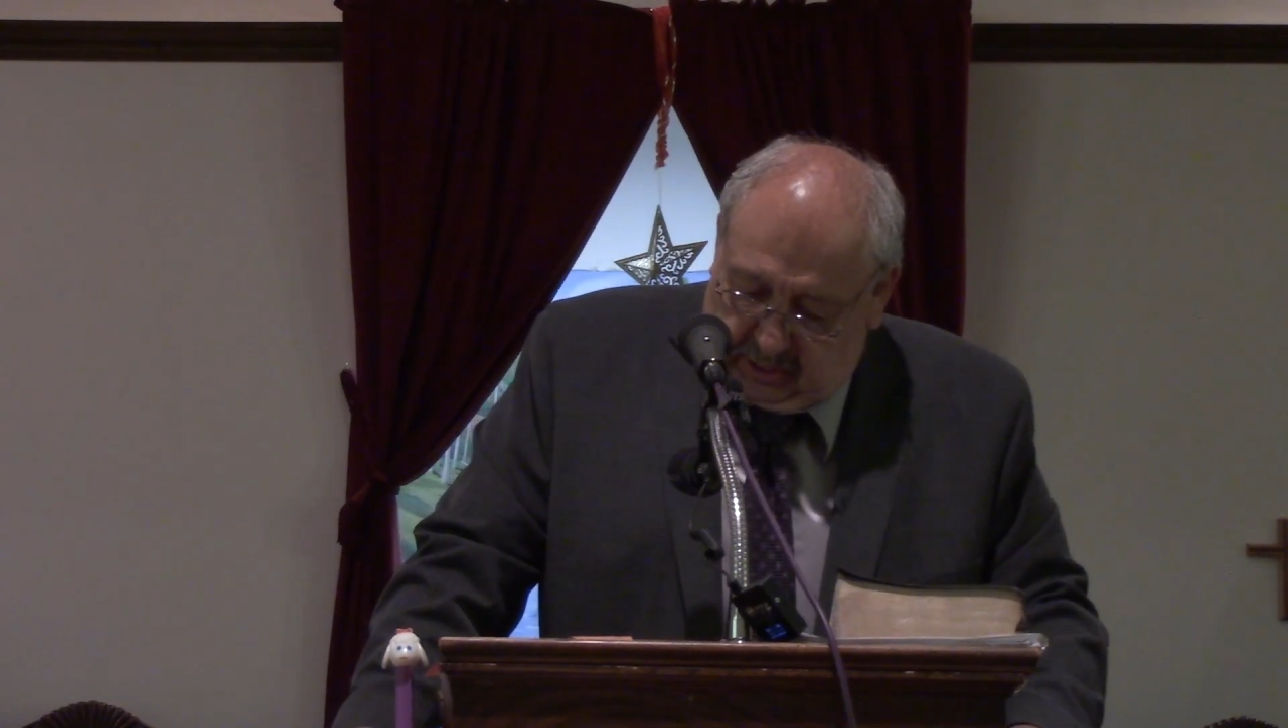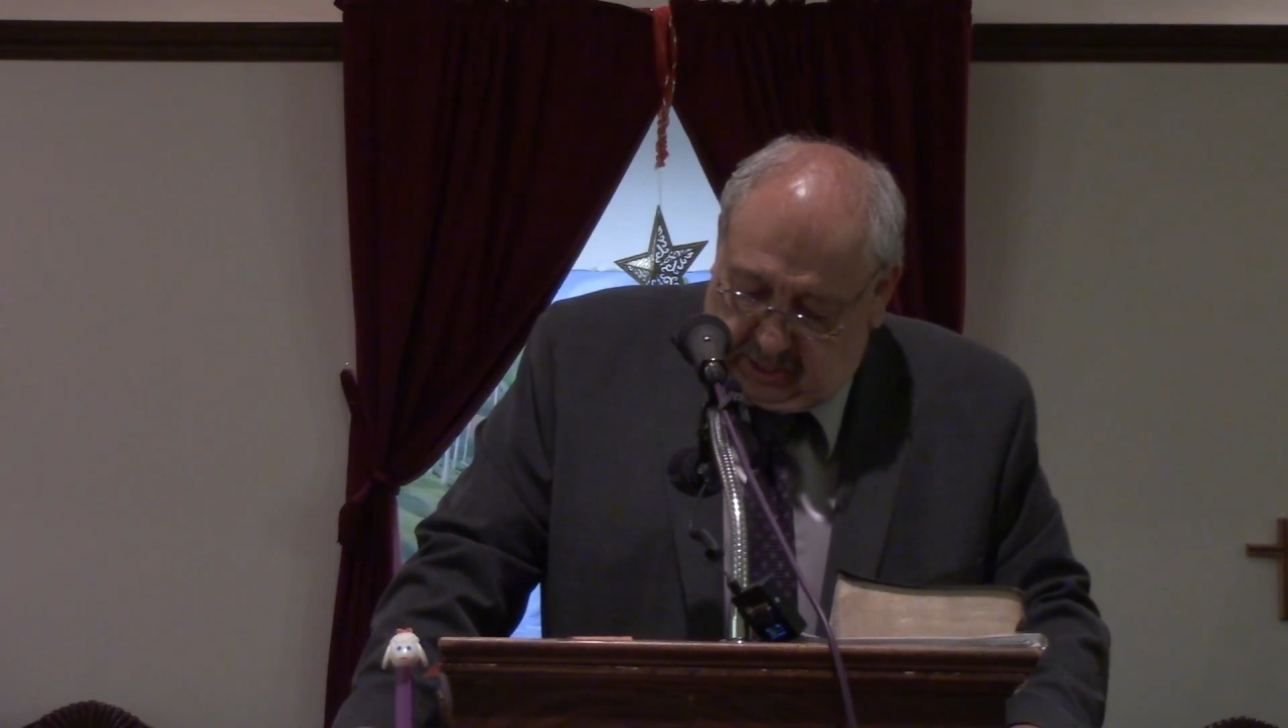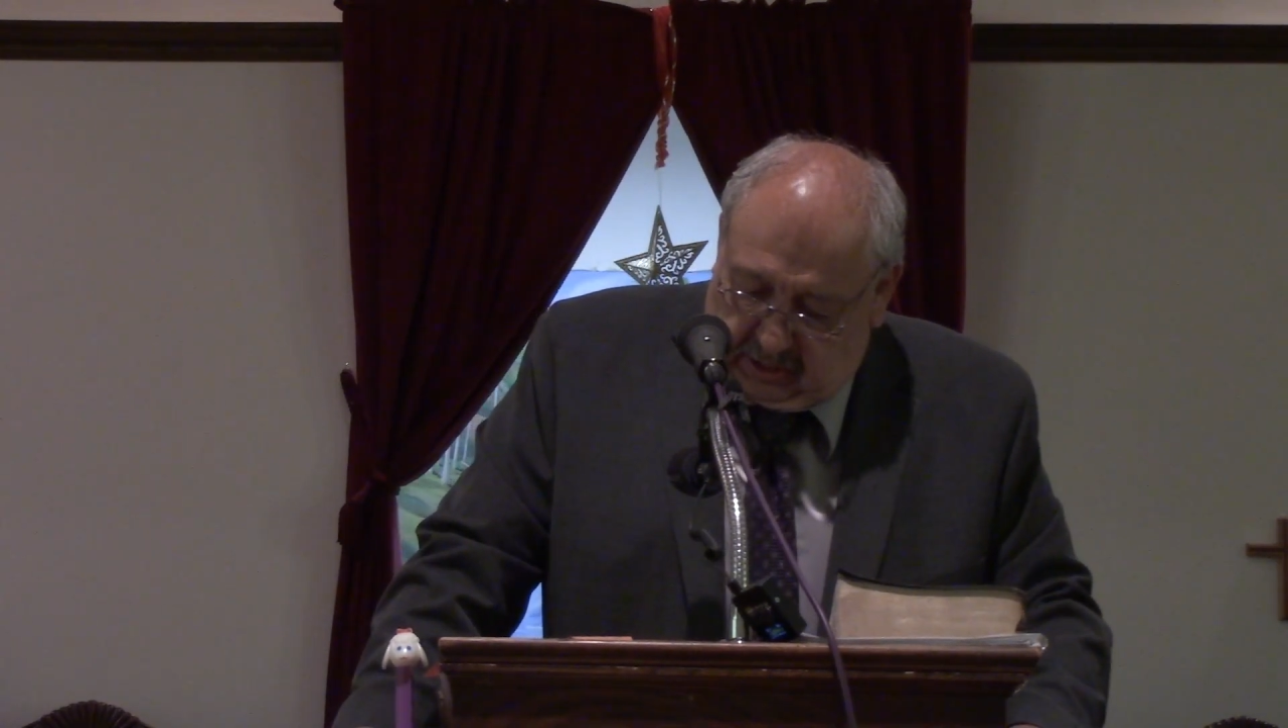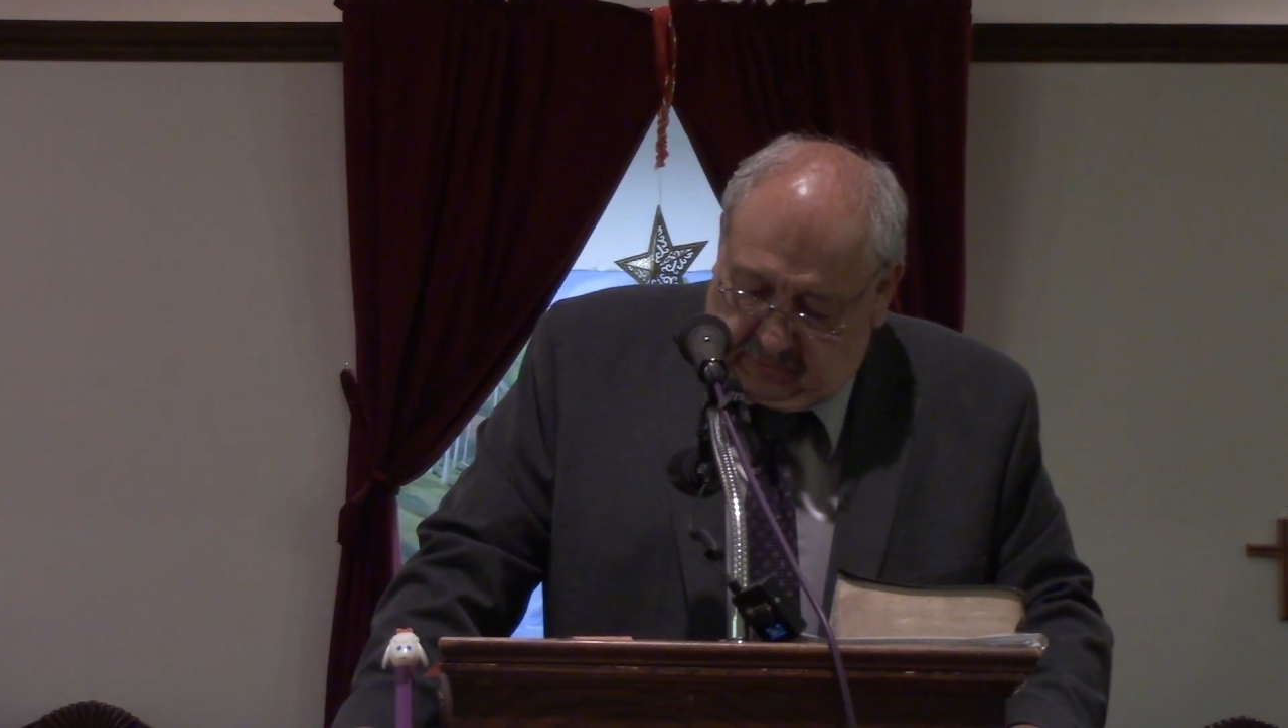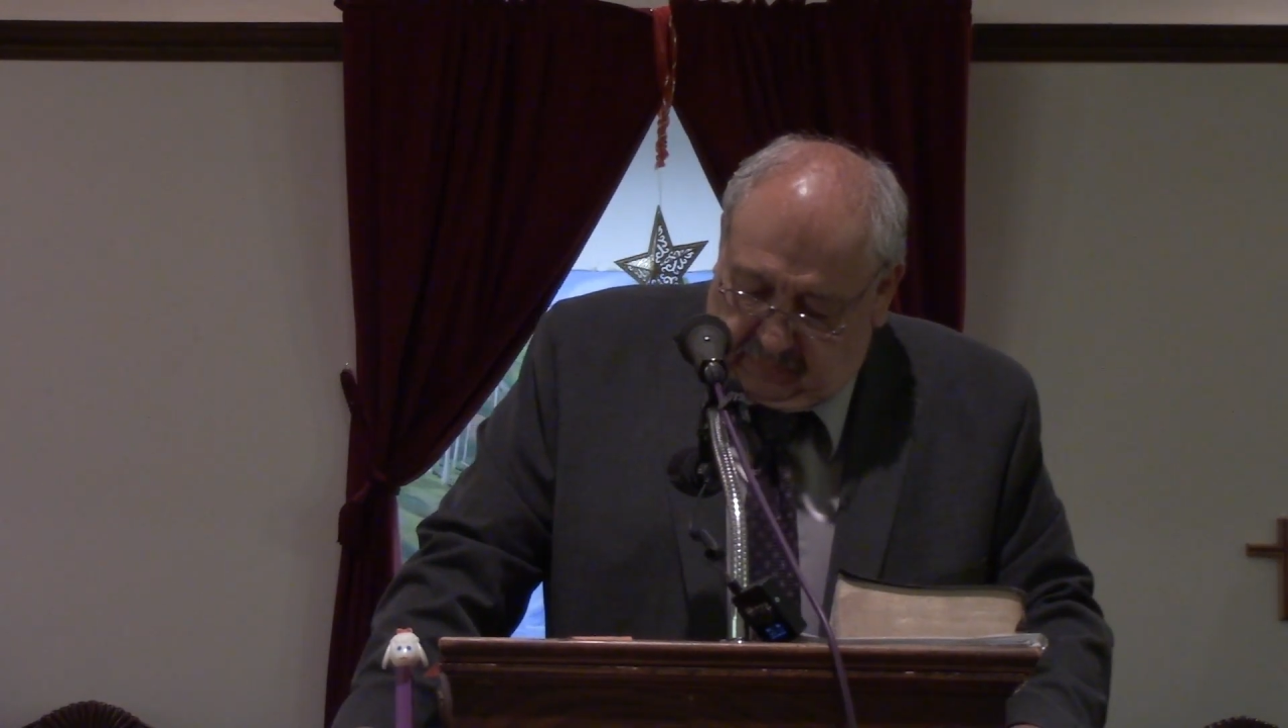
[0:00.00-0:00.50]

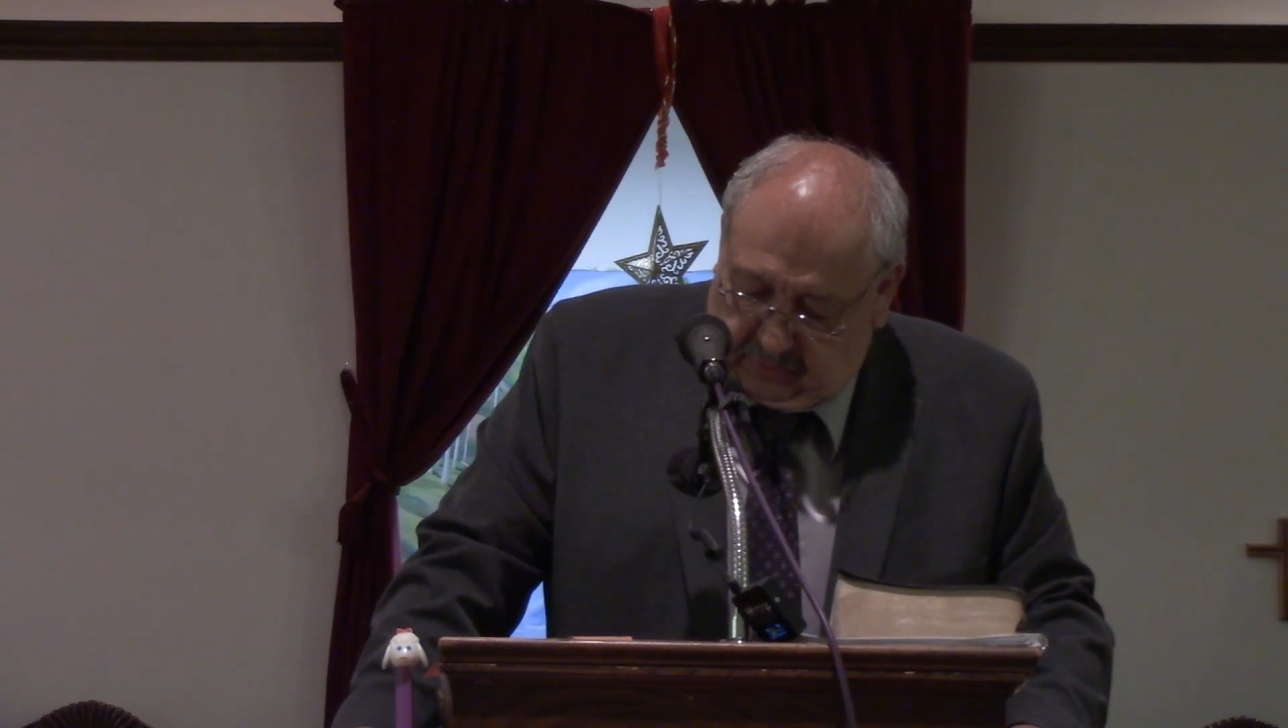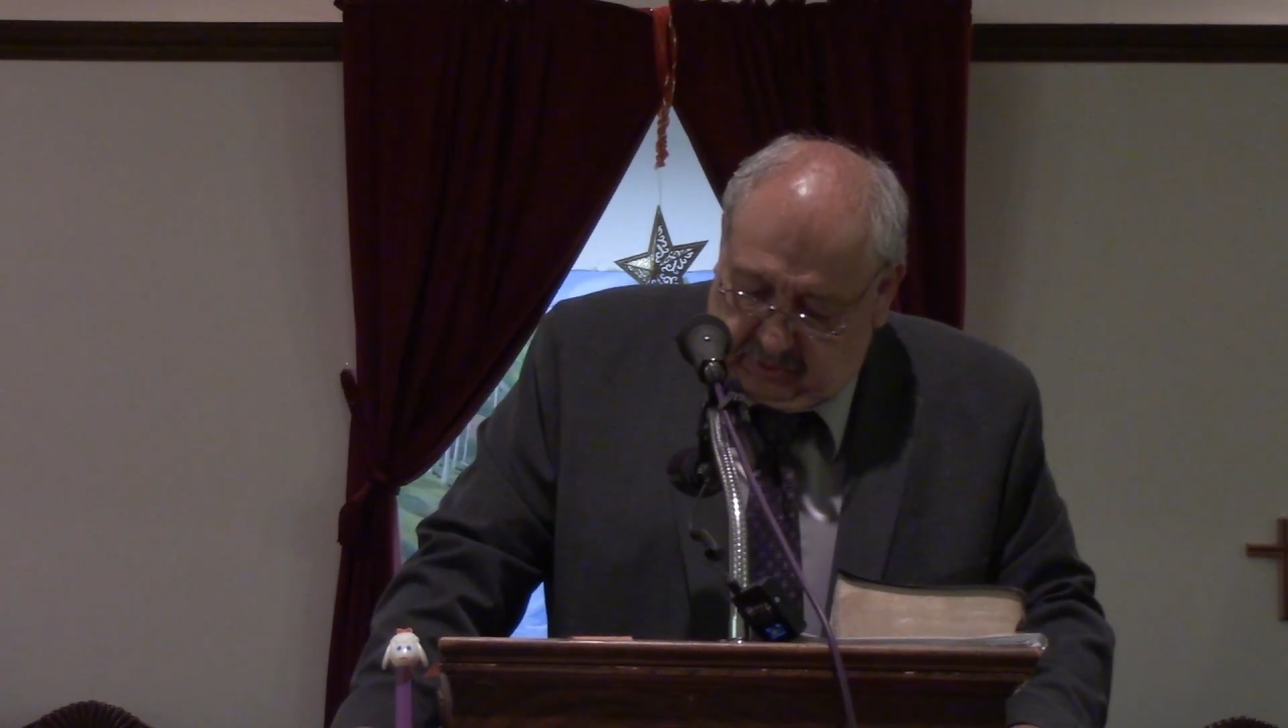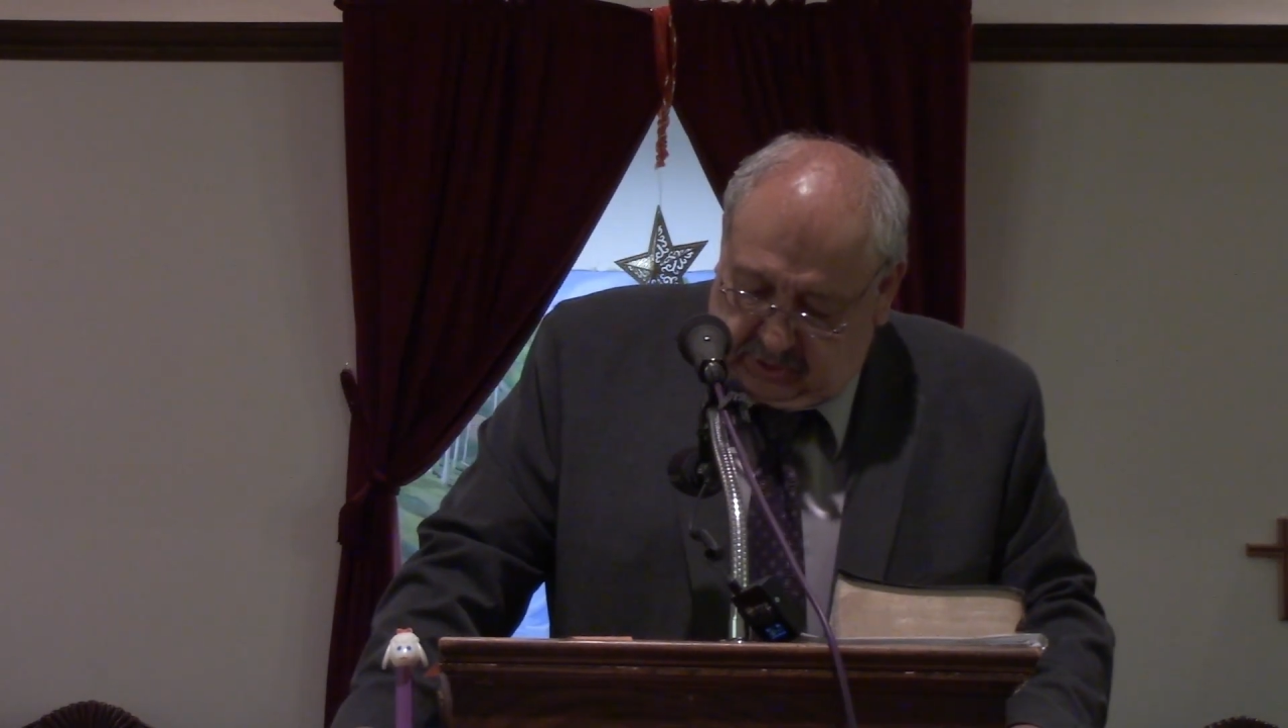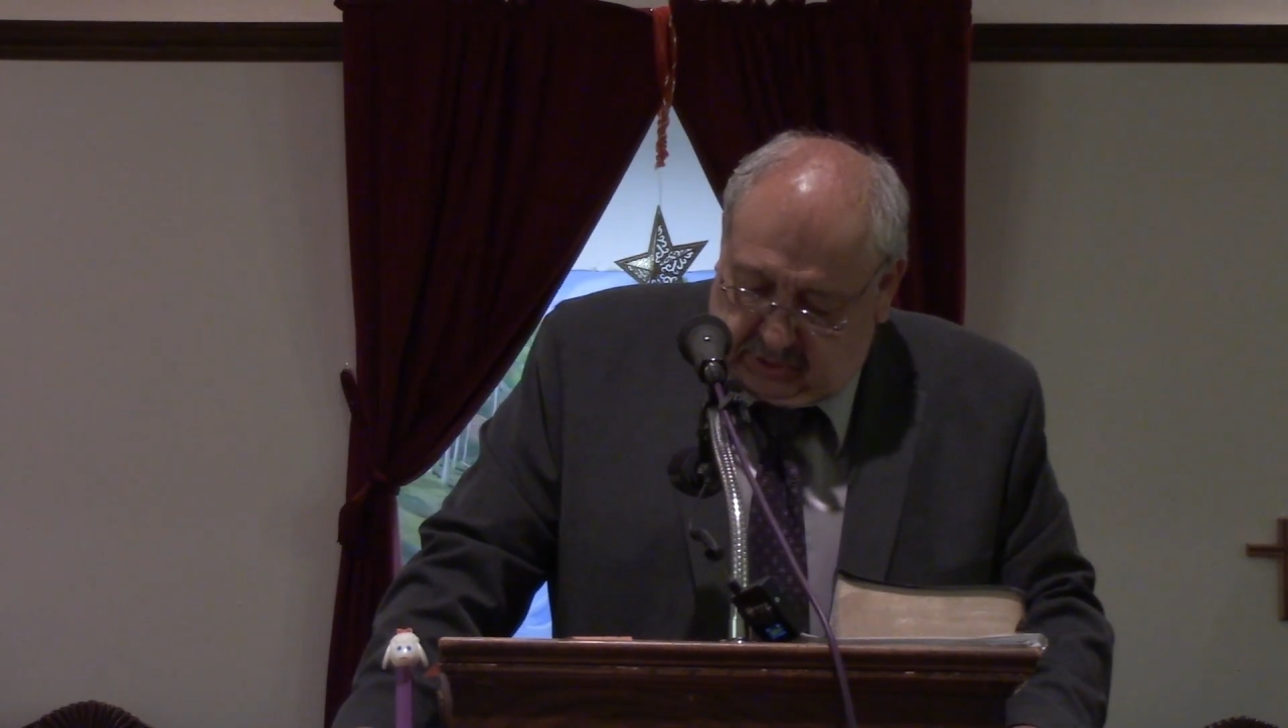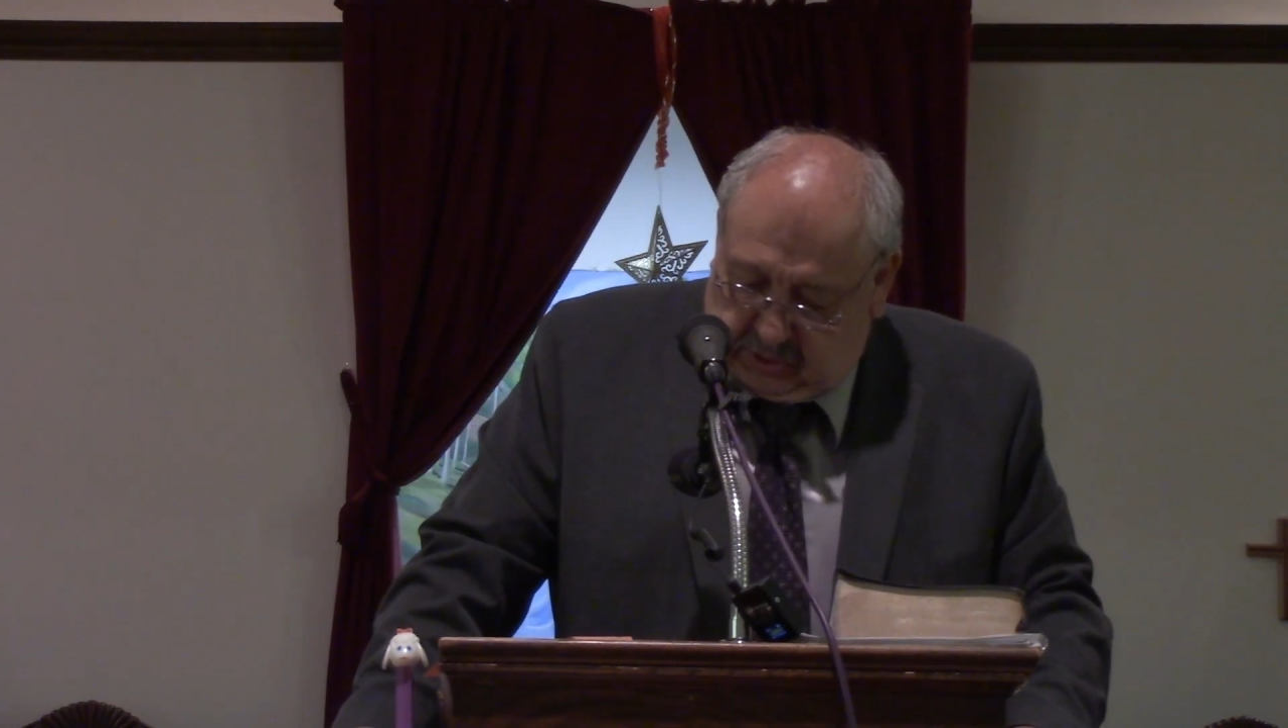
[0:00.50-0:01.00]
love for his